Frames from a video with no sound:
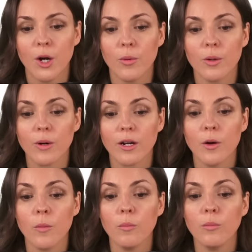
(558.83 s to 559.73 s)
we want
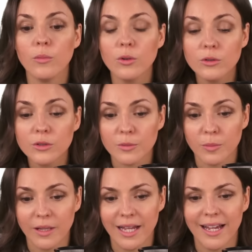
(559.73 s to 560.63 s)
to
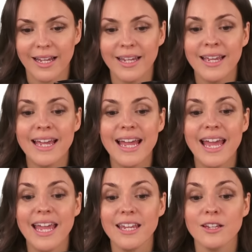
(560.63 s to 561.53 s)
multiply
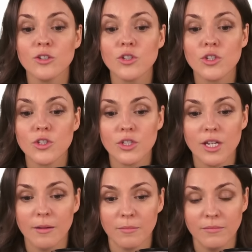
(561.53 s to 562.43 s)
a
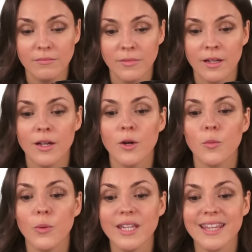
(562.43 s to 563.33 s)
sum
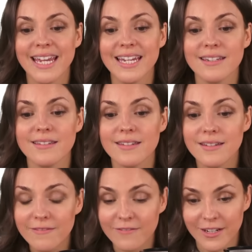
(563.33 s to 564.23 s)
with a
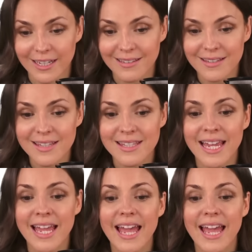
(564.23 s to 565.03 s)
difference,